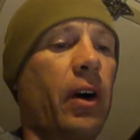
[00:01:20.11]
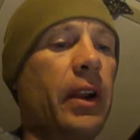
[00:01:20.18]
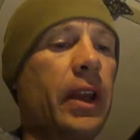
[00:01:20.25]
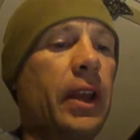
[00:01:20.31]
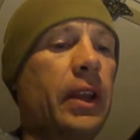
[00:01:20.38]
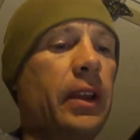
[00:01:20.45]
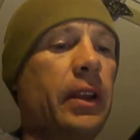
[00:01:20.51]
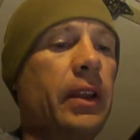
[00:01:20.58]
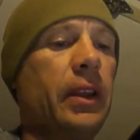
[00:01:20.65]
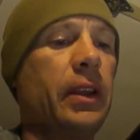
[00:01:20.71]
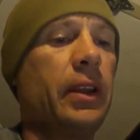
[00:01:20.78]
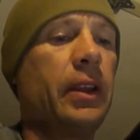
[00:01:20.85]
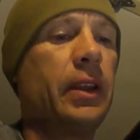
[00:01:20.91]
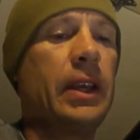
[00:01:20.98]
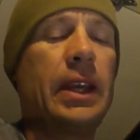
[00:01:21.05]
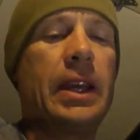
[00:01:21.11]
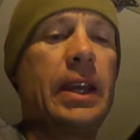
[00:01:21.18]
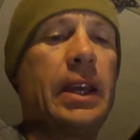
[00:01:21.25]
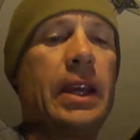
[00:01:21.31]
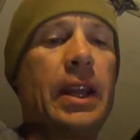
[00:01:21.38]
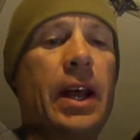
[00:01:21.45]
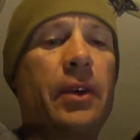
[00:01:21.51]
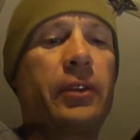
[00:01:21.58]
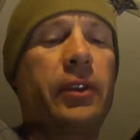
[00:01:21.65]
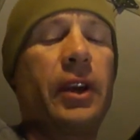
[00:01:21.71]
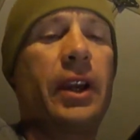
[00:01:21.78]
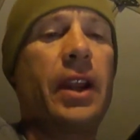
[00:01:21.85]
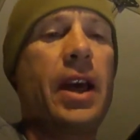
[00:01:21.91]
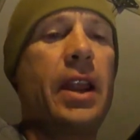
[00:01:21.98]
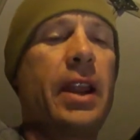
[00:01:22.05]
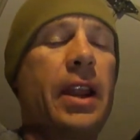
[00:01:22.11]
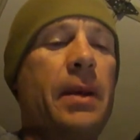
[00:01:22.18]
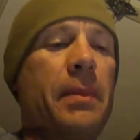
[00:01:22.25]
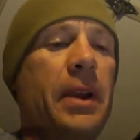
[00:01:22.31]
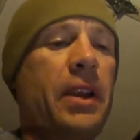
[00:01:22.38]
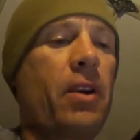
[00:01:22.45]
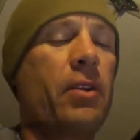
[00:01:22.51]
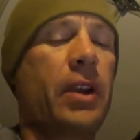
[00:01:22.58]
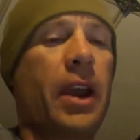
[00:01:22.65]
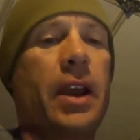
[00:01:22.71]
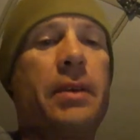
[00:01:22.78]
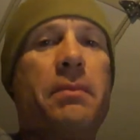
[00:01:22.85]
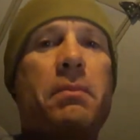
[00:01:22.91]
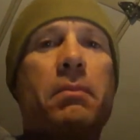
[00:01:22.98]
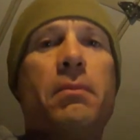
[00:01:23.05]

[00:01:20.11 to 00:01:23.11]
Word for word: on it. And I was looking at it and I'm like, okay,